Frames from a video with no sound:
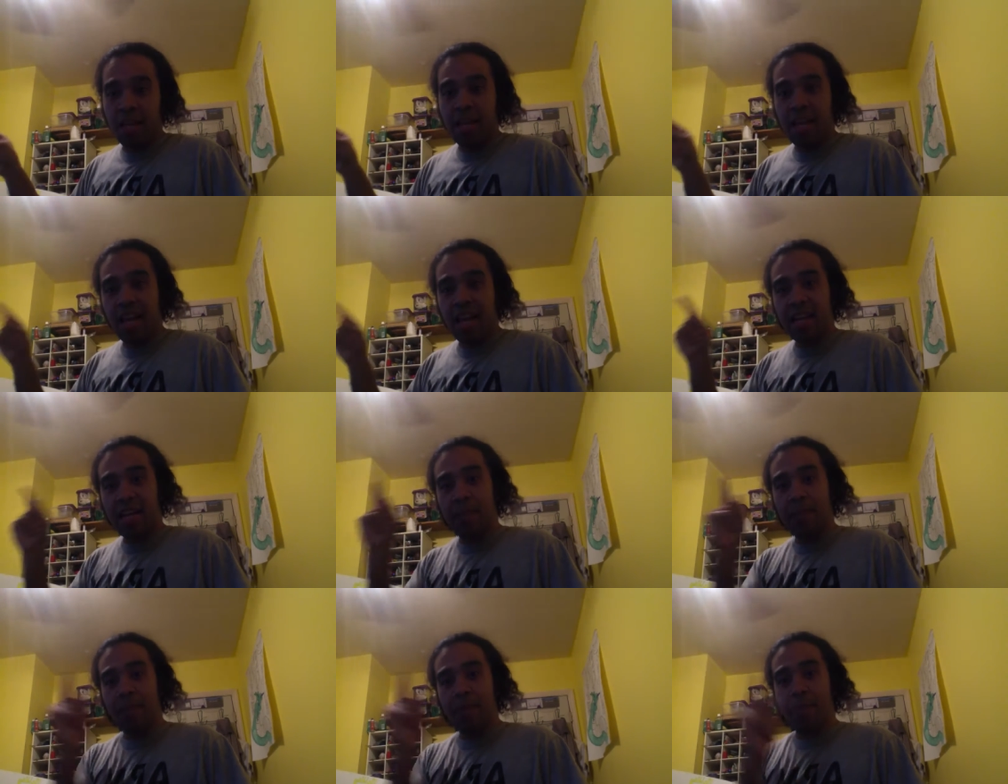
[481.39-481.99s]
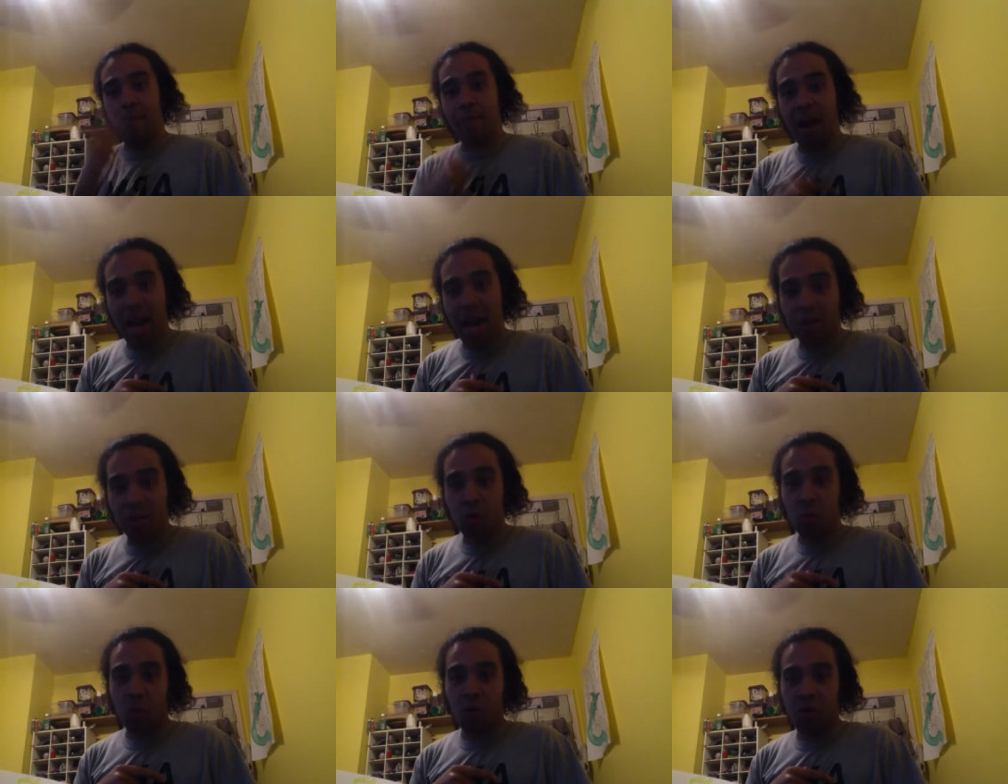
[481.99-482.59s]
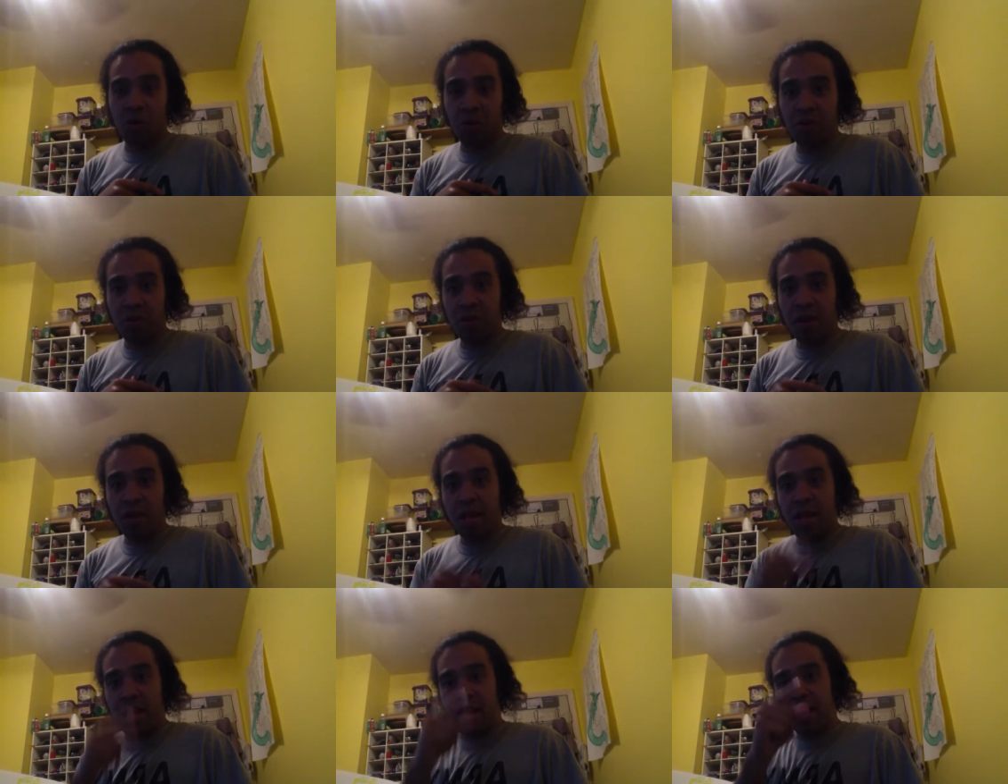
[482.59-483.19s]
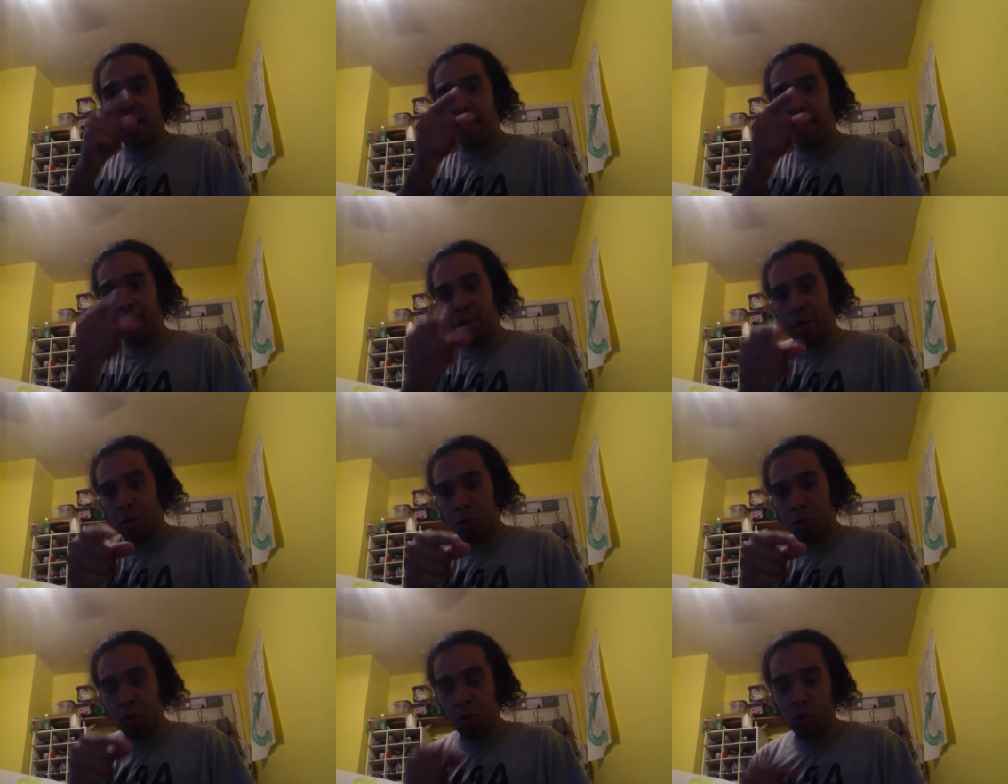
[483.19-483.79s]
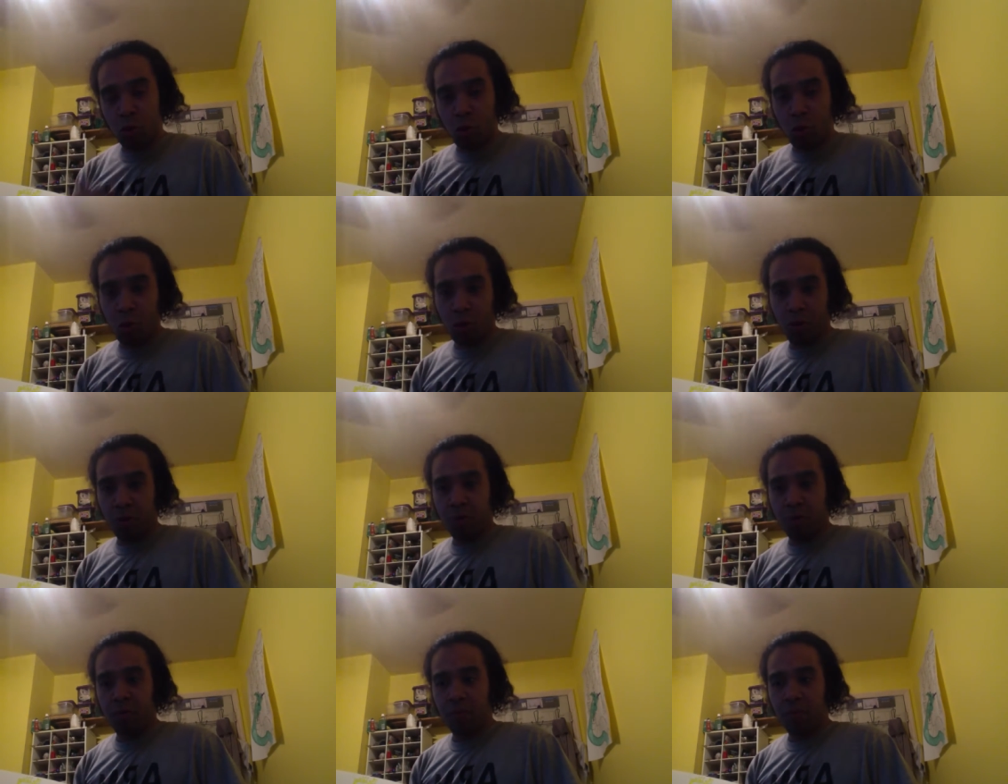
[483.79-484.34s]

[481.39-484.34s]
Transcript: That could be my daughter. It could be your daughter.